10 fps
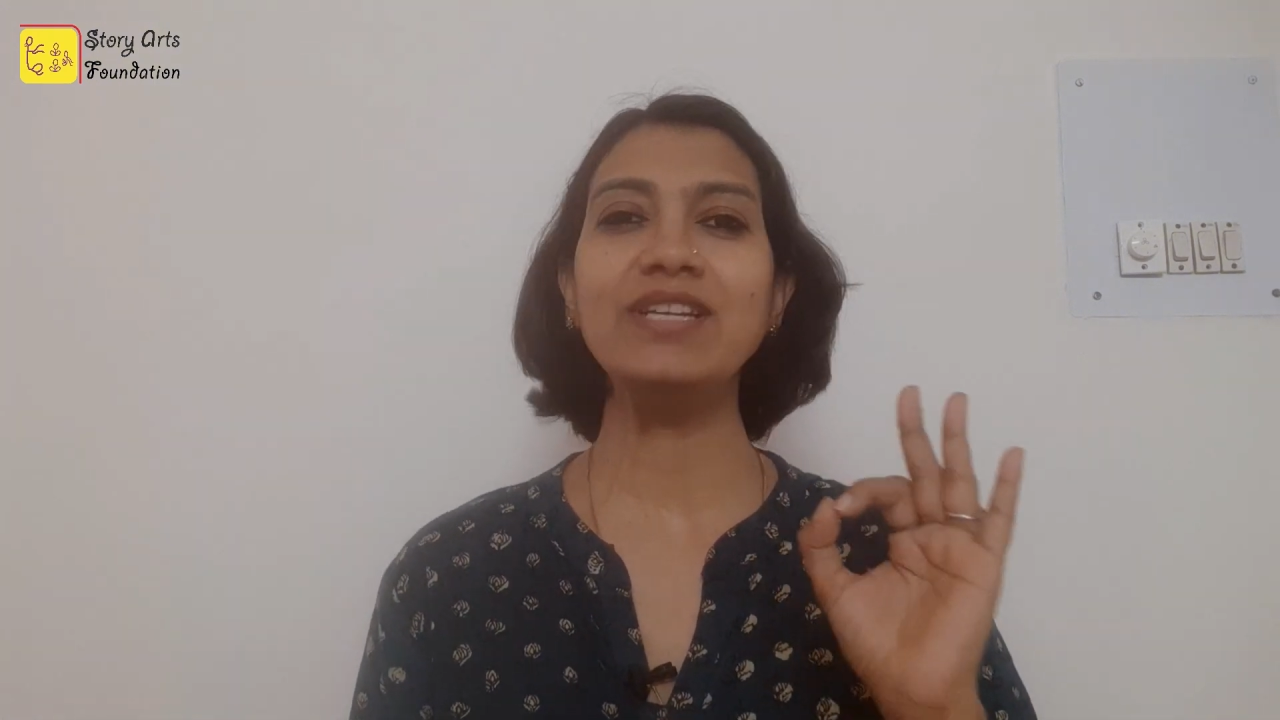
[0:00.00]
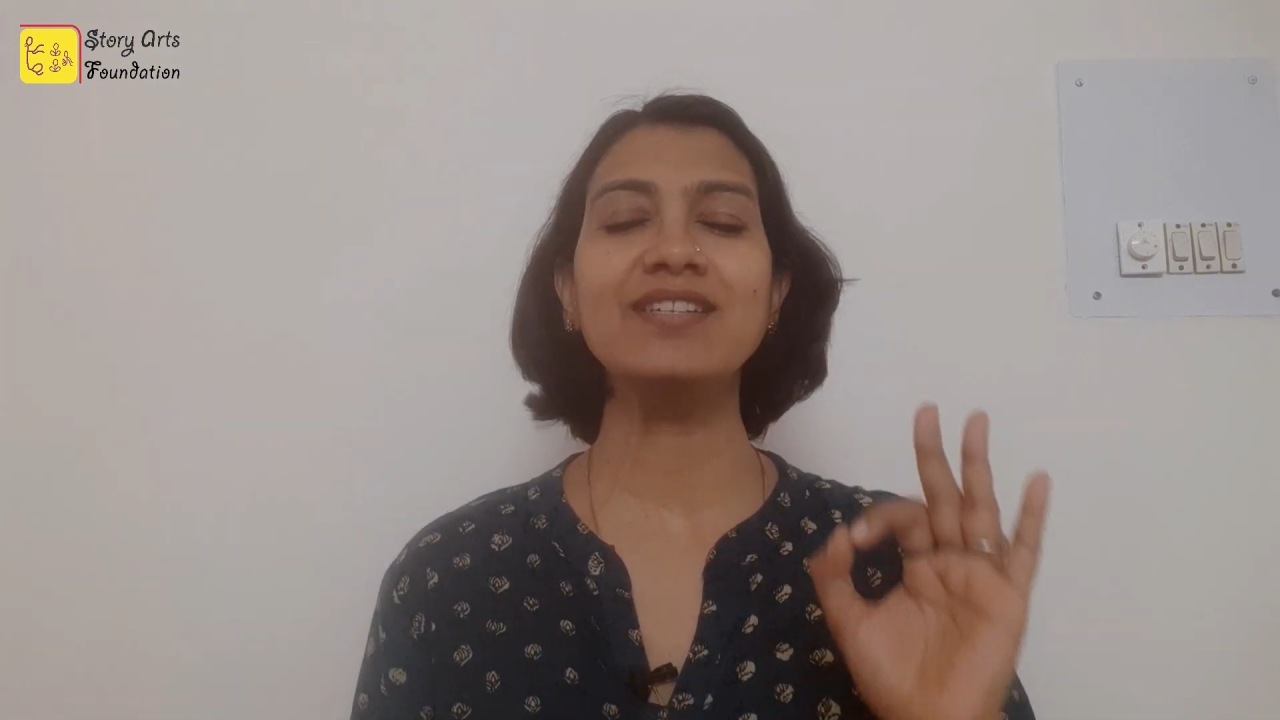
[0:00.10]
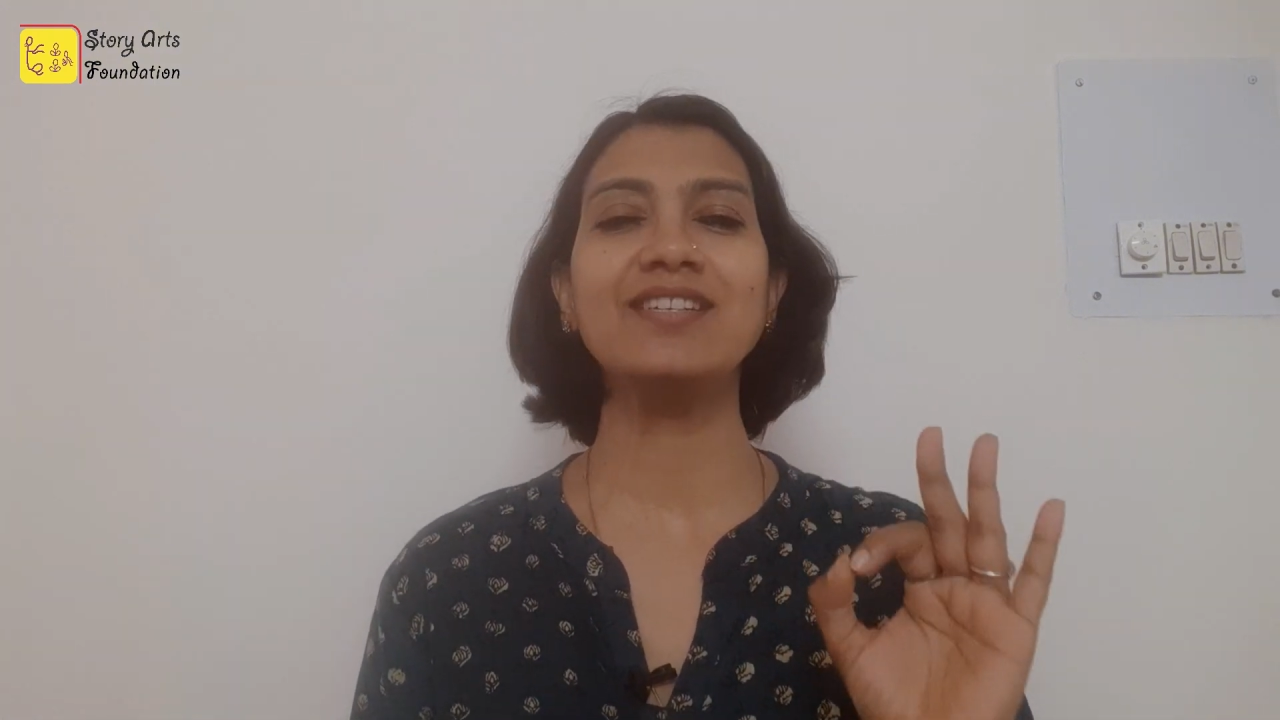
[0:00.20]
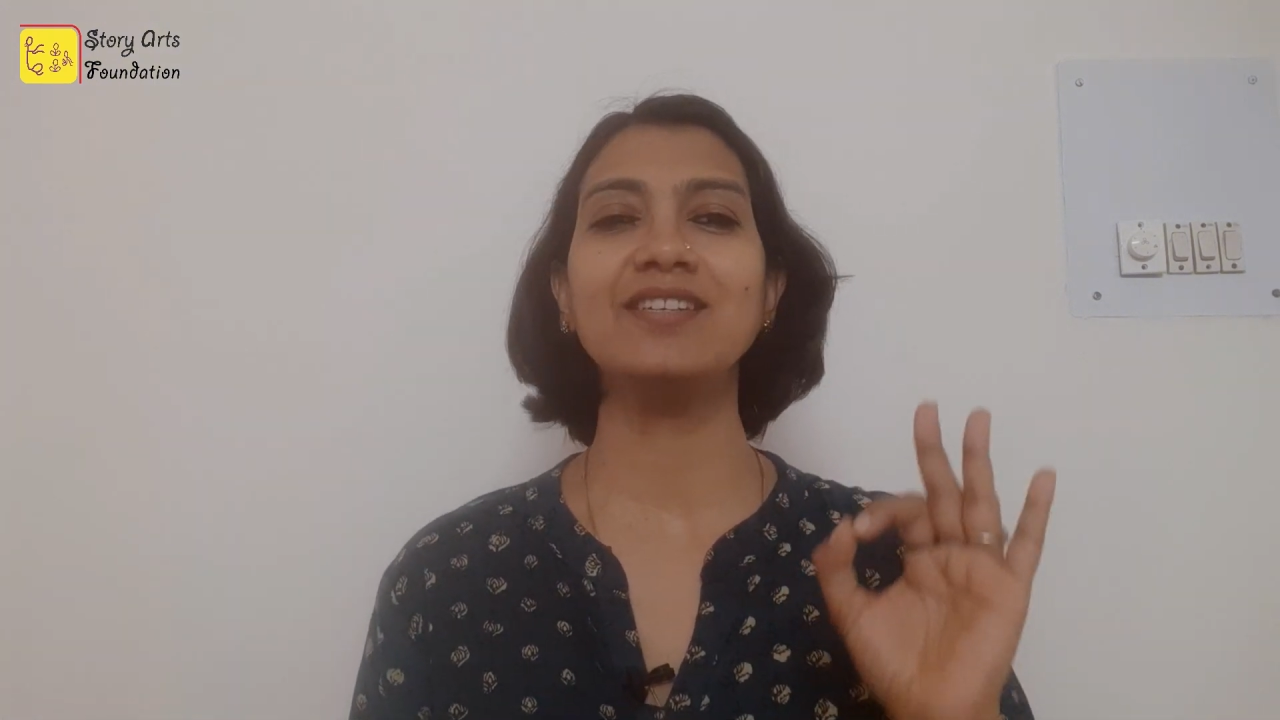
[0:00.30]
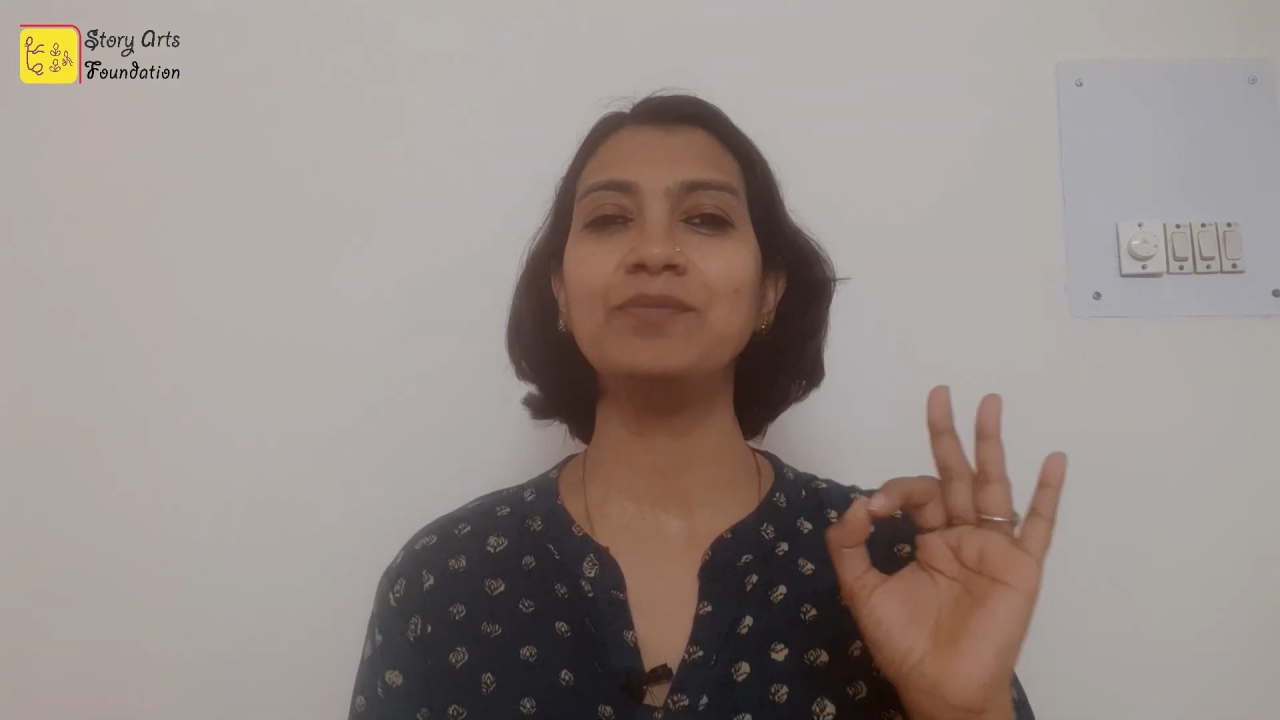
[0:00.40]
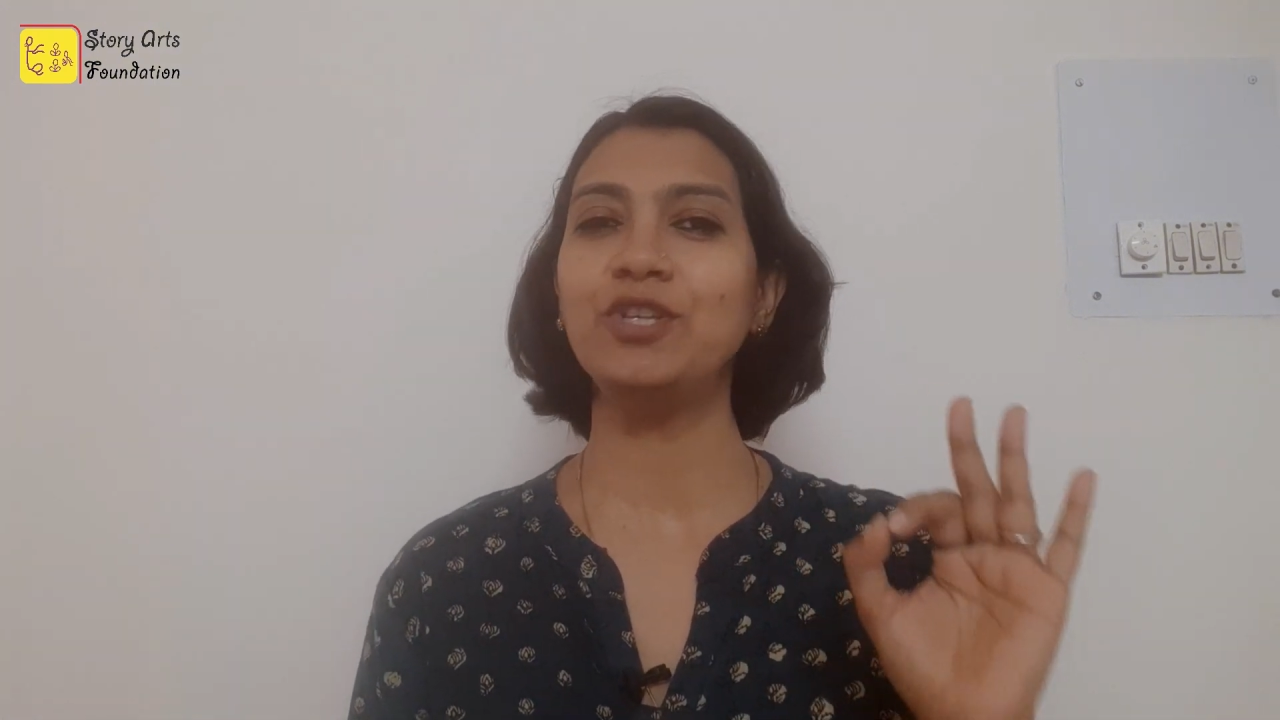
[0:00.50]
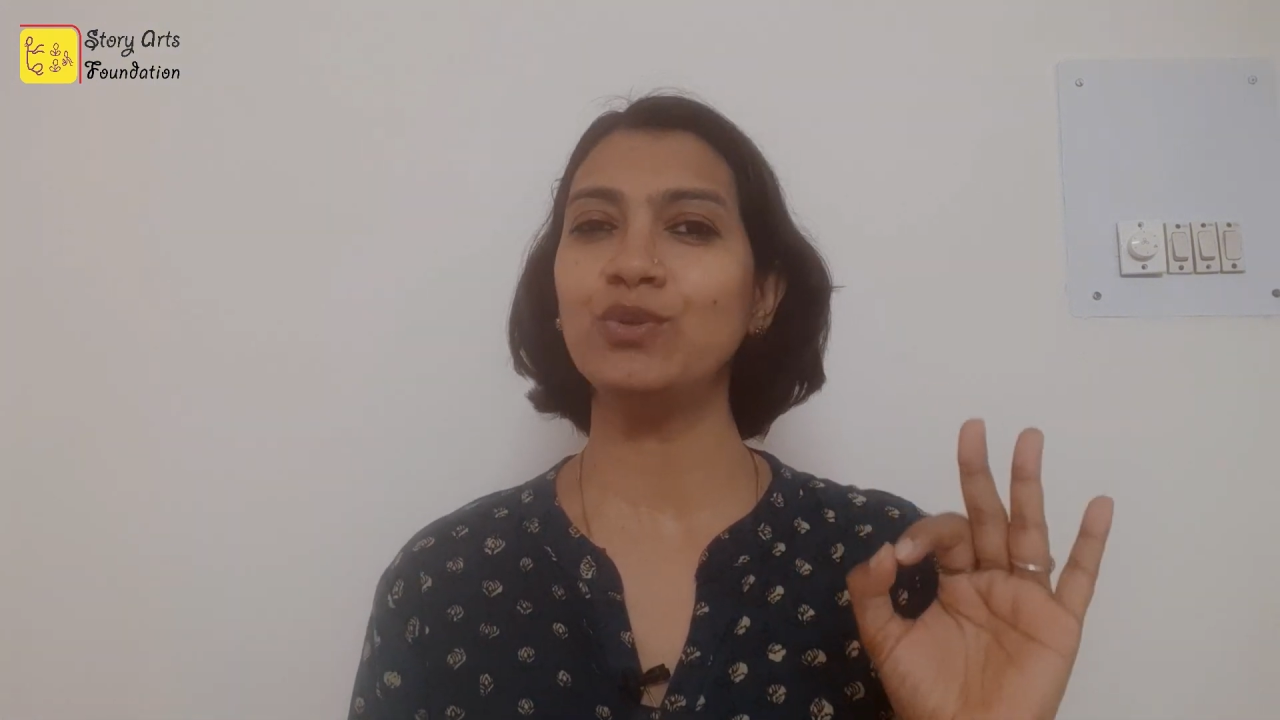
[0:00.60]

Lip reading: a term